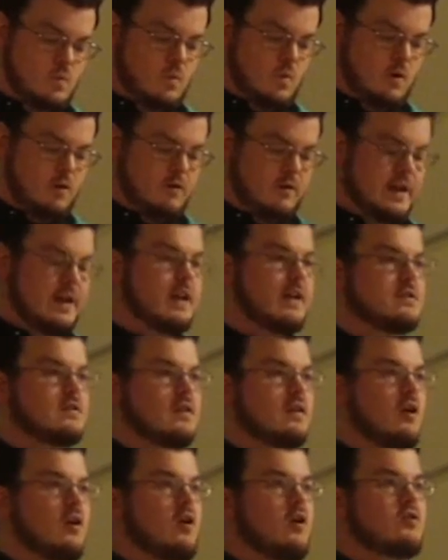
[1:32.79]
worried as
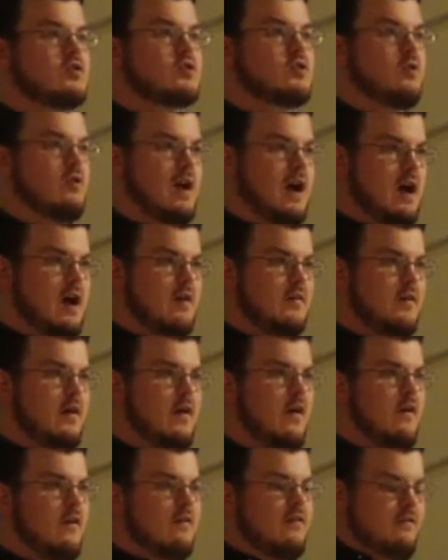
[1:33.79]
a large crowd
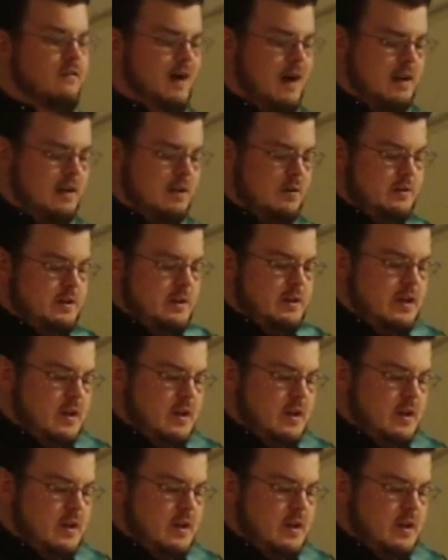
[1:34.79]
followed